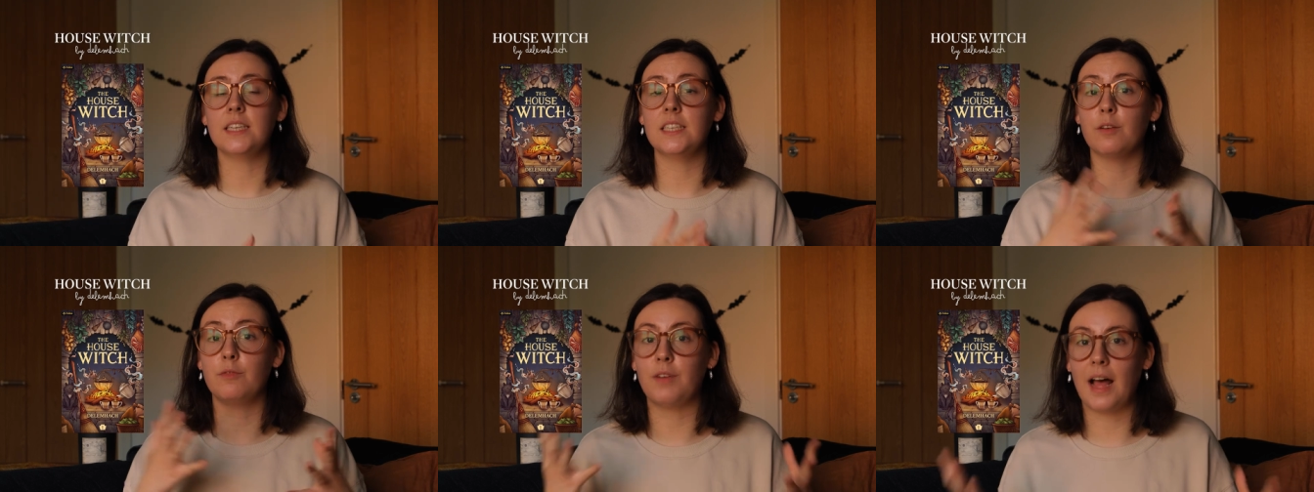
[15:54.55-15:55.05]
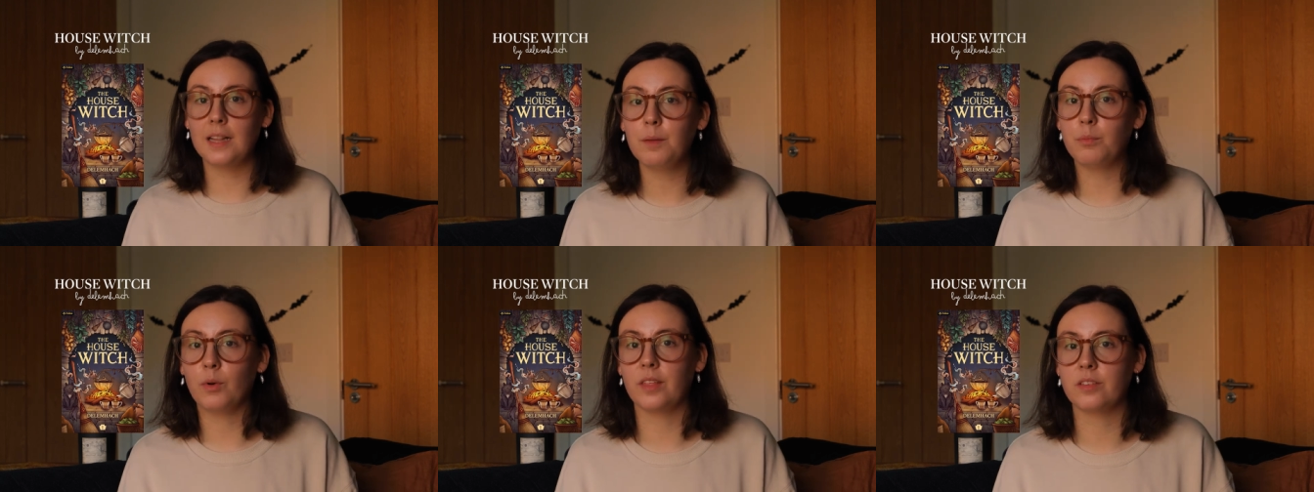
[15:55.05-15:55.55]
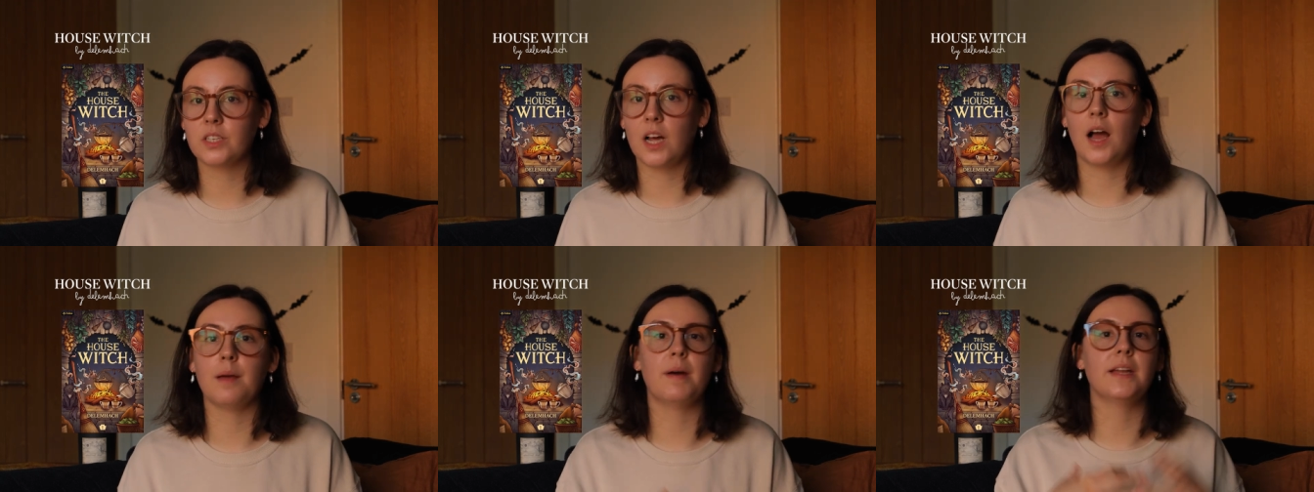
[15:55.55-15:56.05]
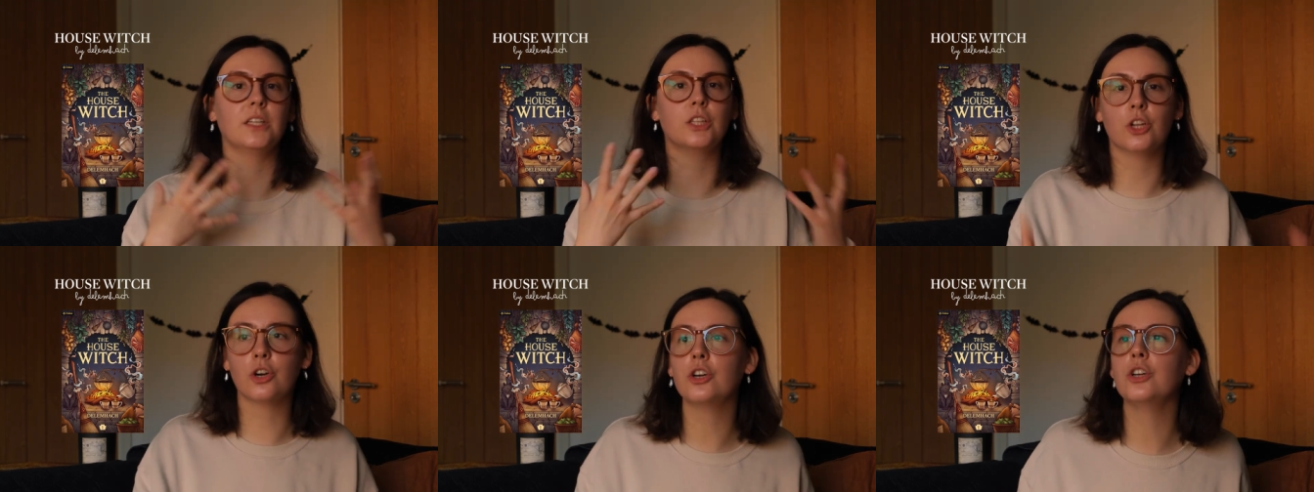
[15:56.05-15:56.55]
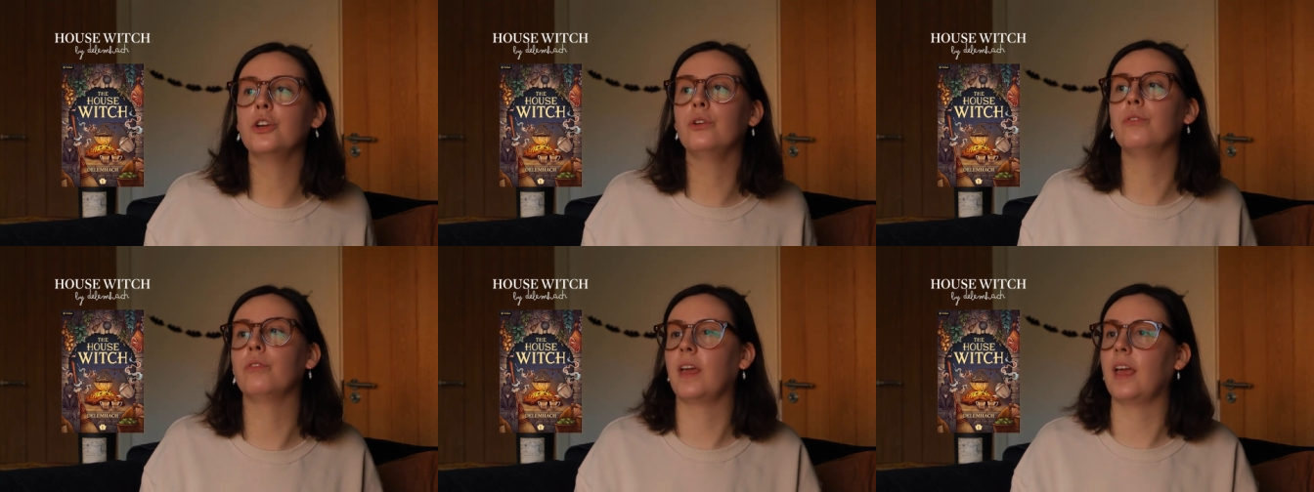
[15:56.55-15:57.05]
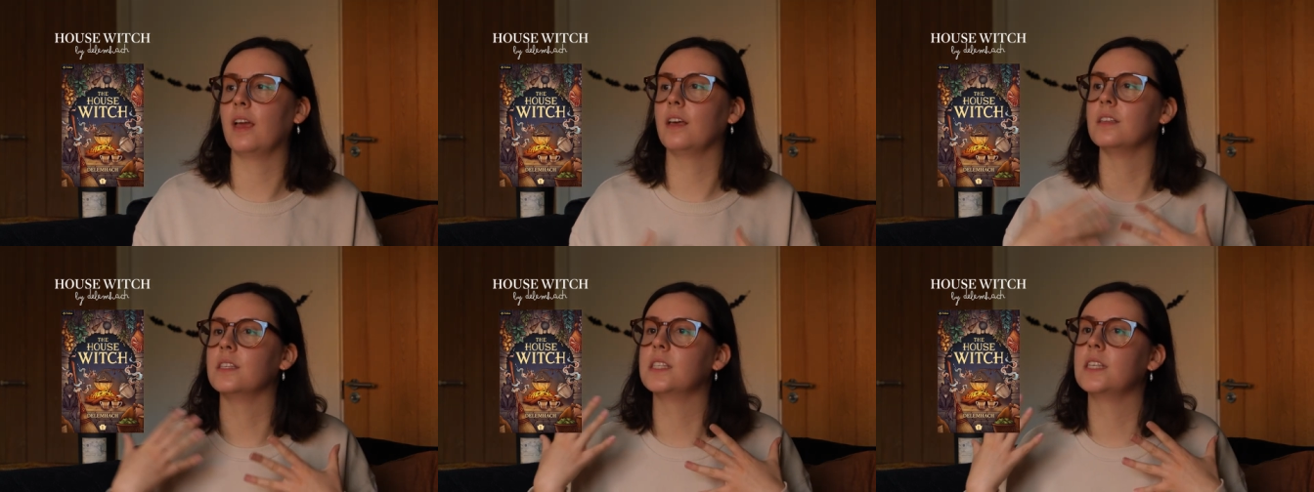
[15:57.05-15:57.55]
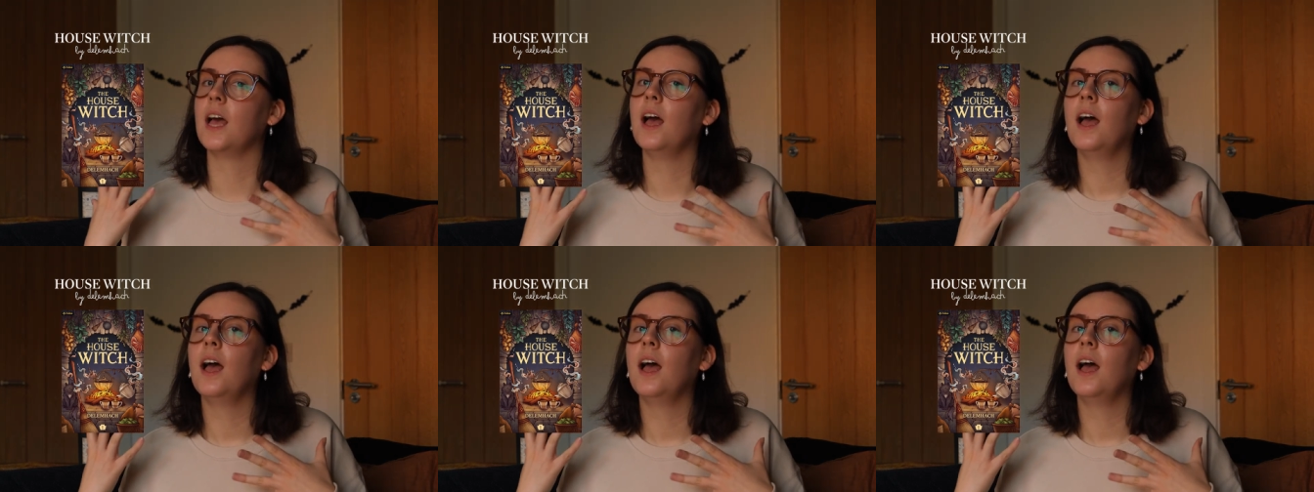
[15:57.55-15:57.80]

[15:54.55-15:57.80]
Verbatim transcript: develop with time and learn new things.